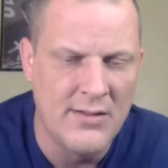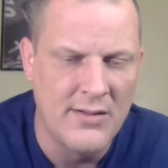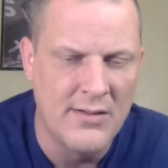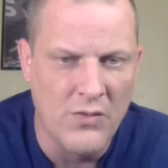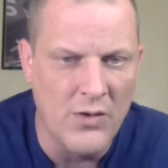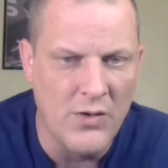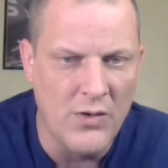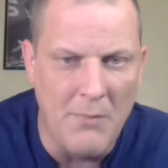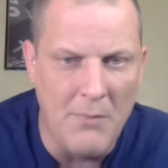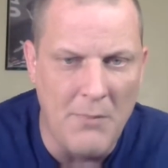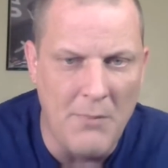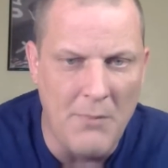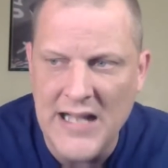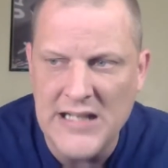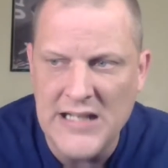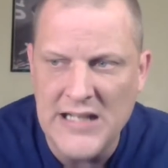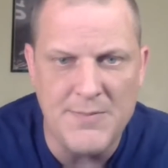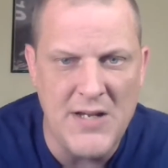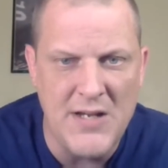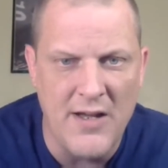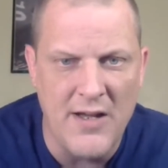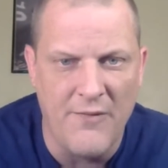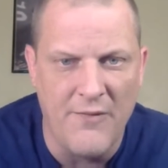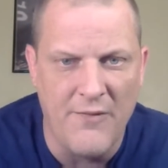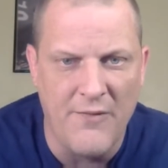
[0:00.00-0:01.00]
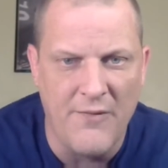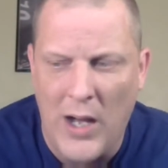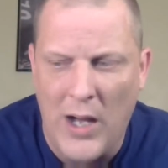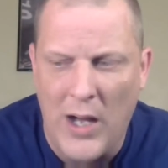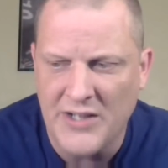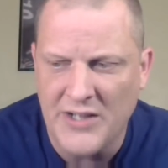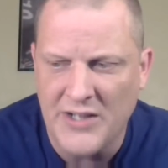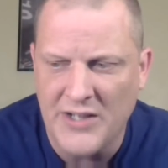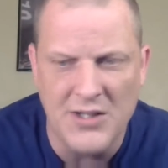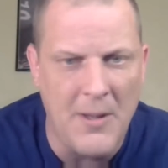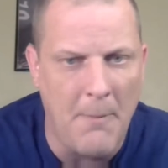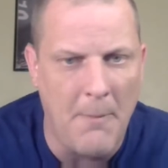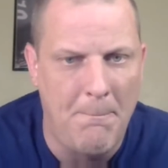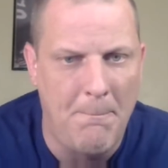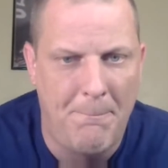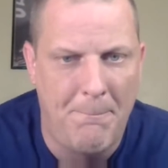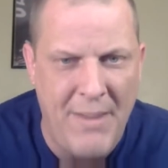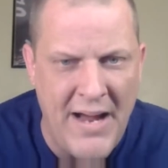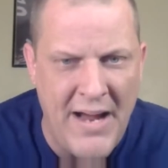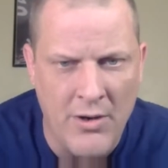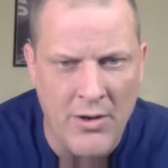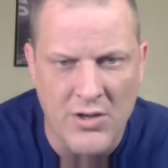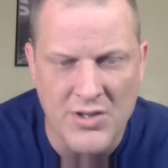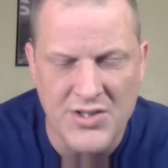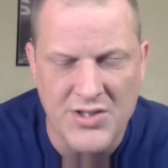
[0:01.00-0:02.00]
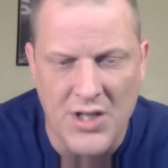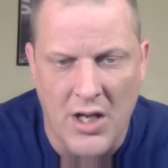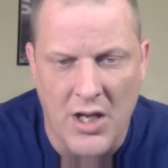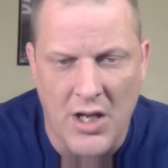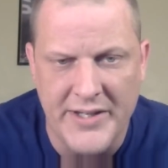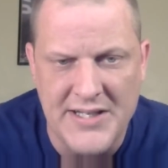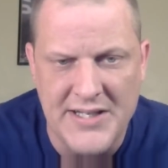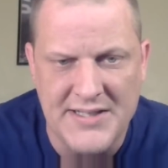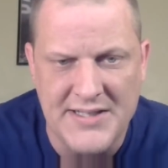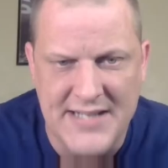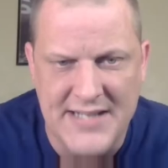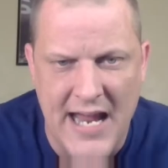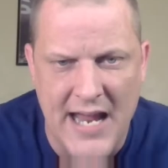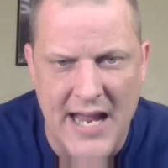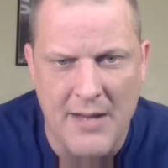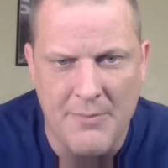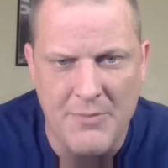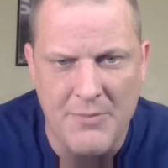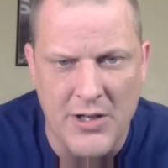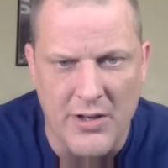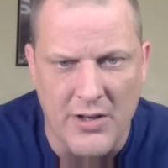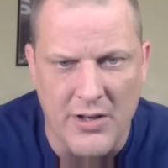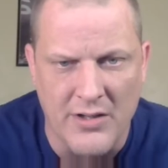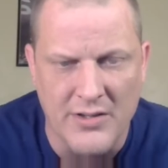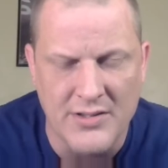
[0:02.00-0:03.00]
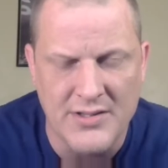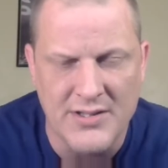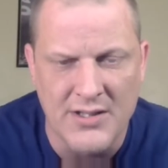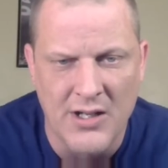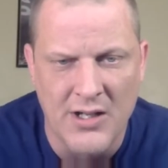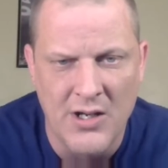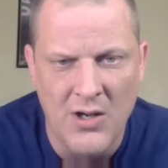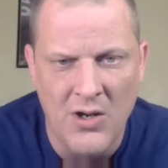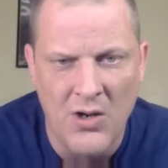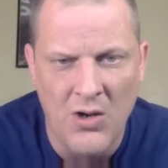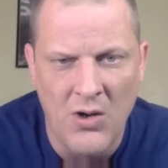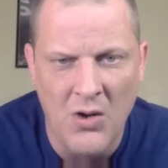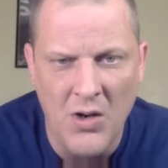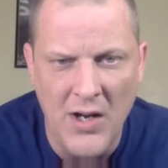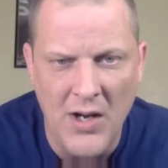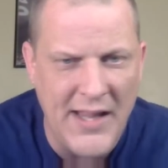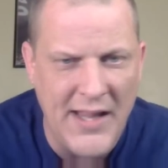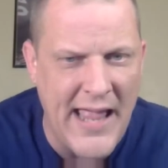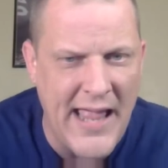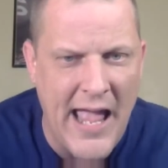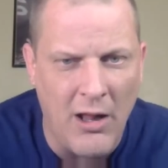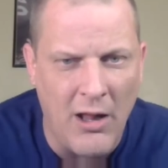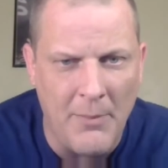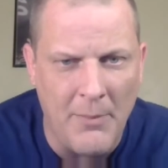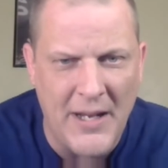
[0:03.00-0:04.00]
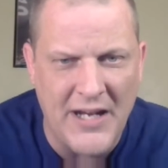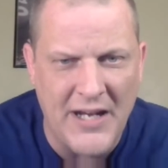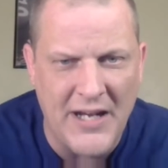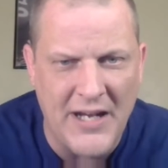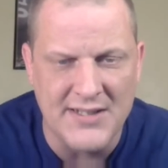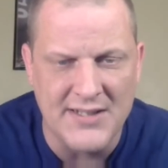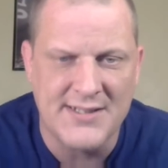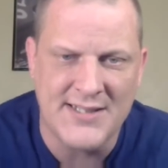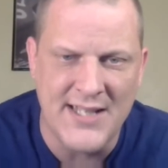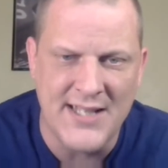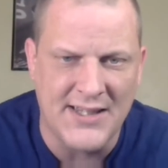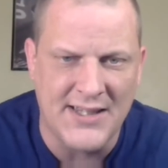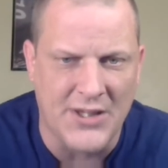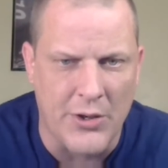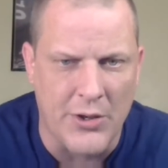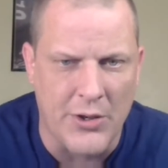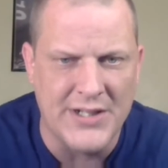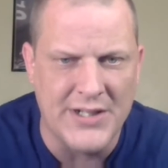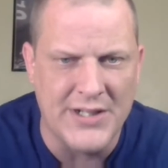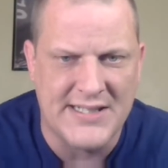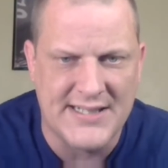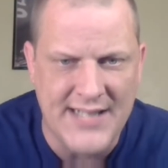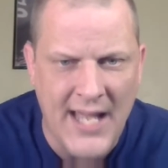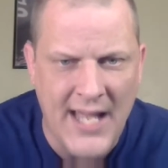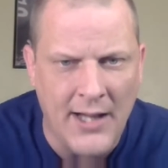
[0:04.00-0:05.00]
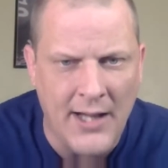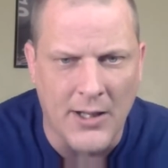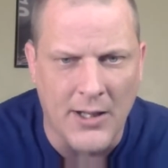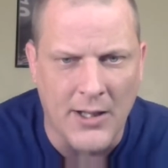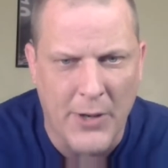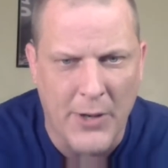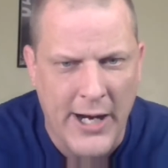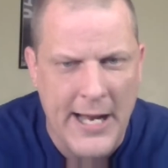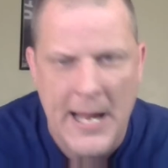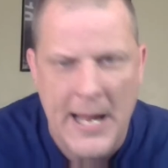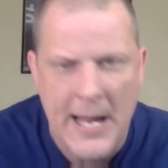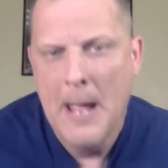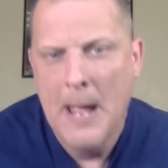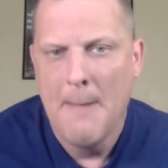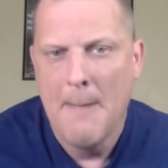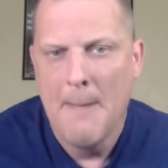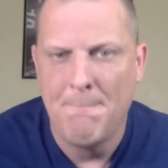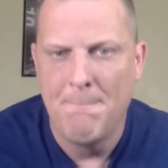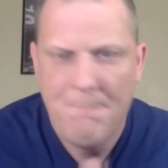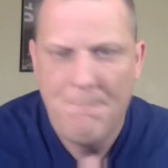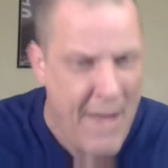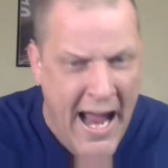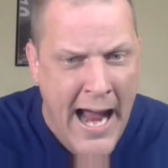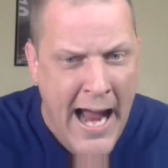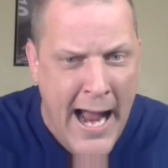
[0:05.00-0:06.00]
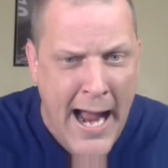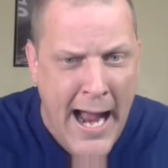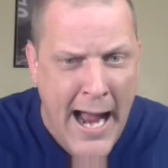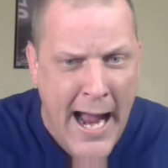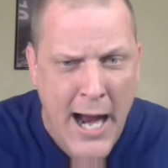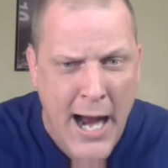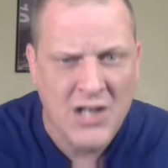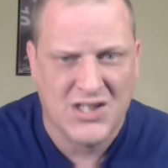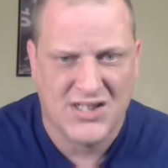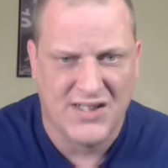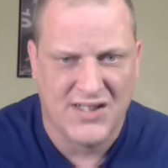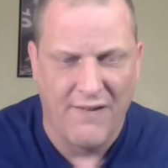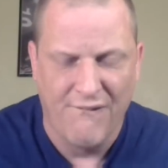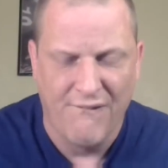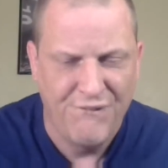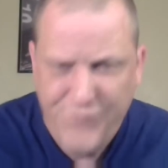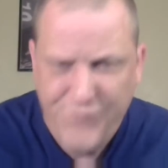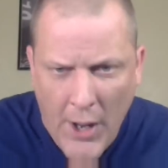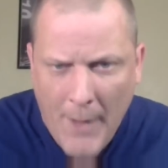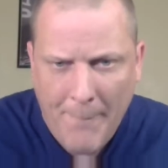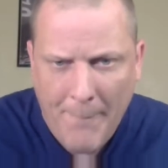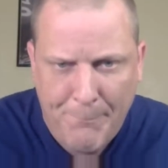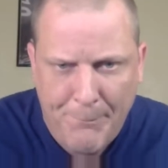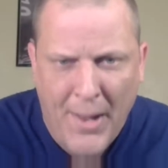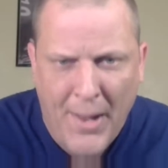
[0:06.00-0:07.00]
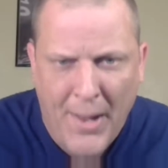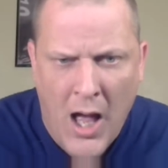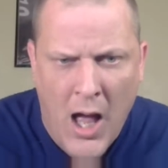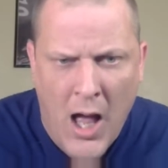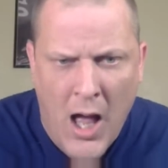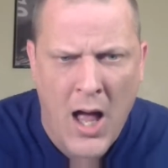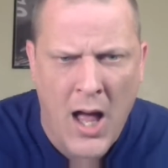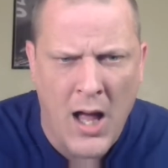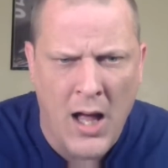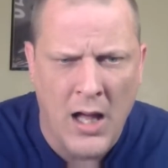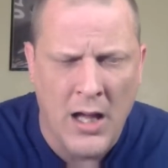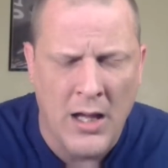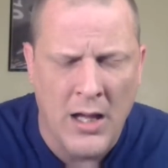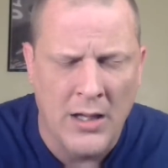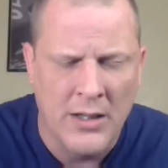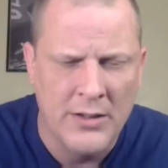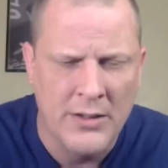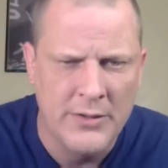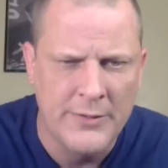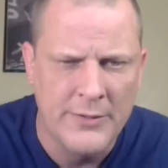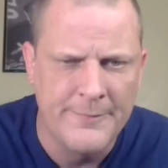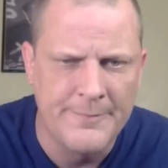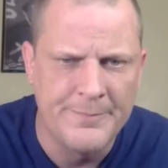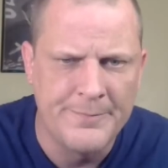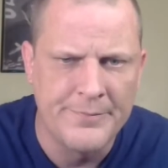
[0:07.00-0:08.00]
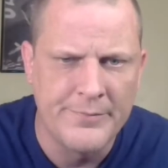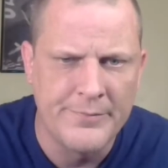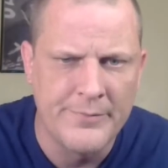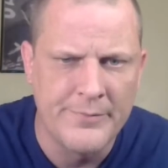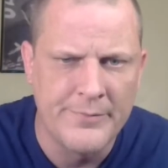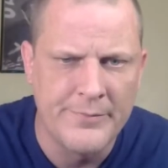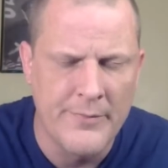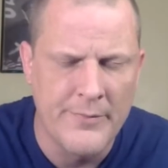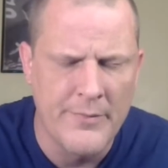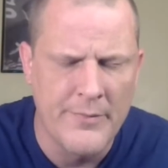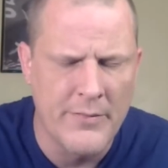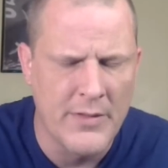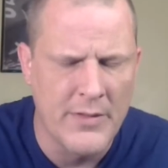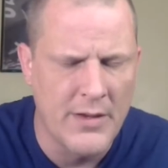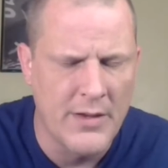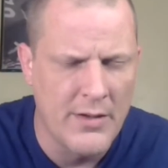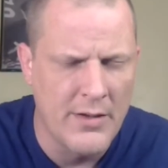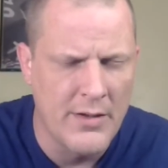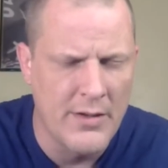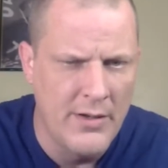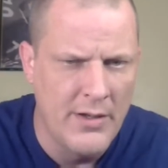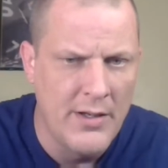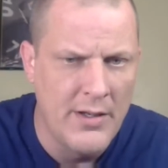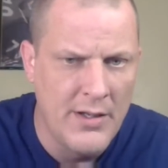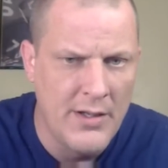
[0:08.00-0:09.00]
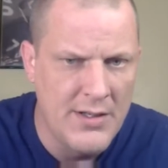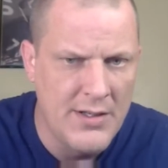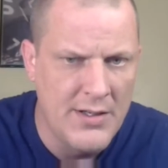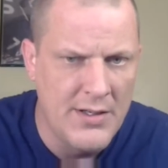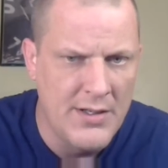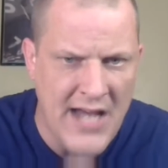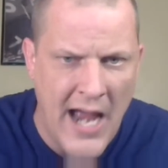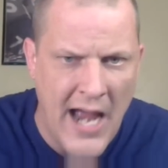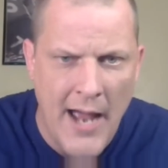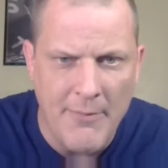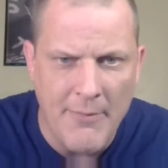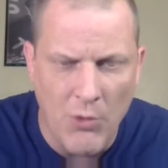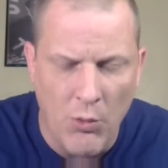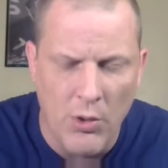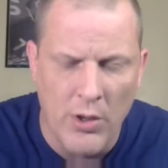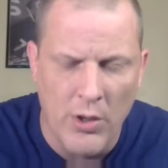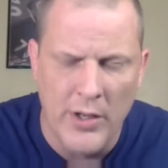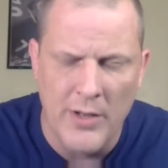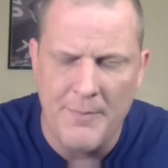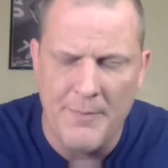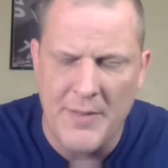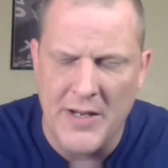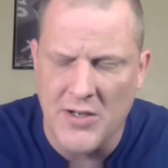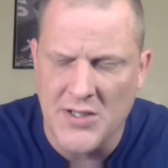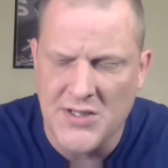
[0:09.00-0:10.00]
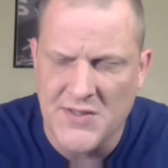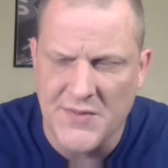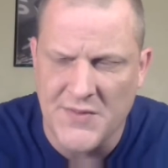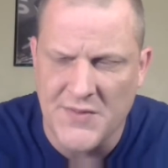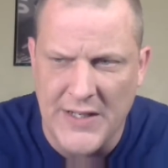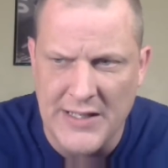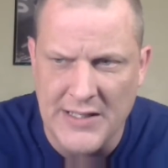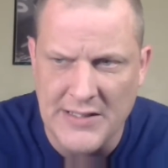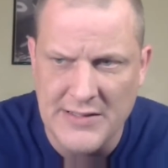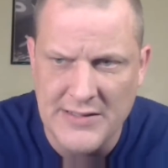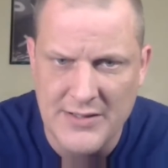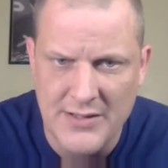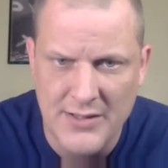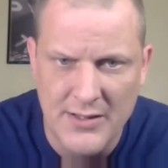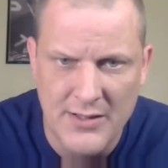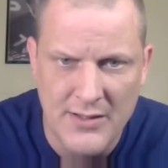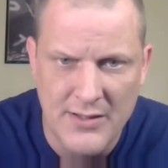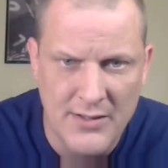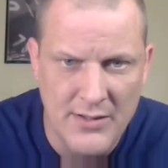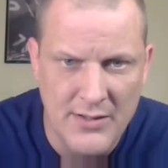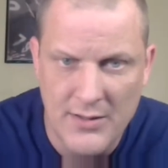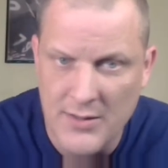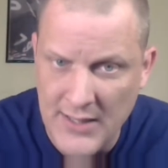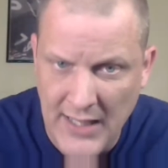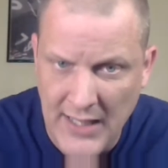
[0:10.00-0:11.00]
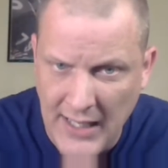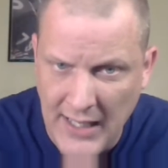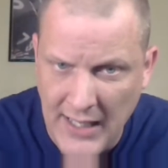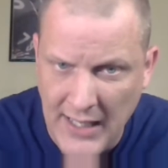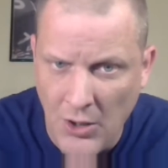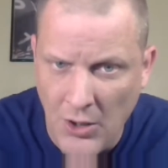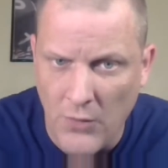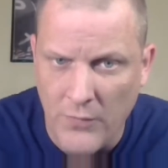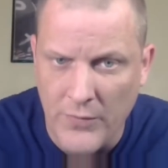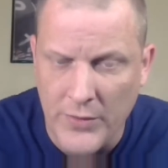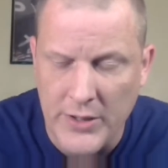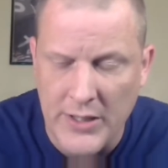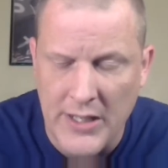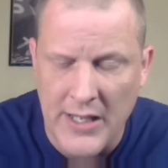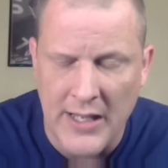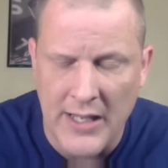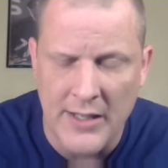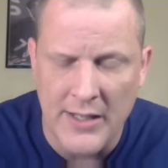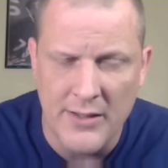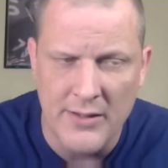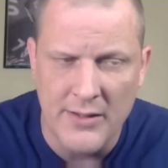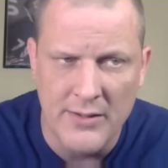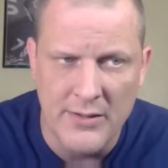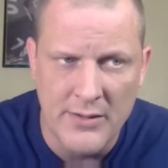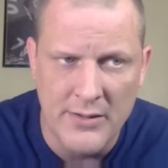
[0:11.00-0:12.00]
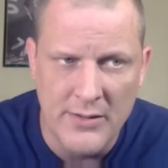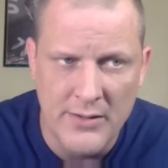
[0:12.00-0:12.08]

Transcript: Reminds me of watching the Bears all these damn years. Why the hell am I going to sit there and celebrate Bears football? It's time to worry, Bears fans. It ain't over yet.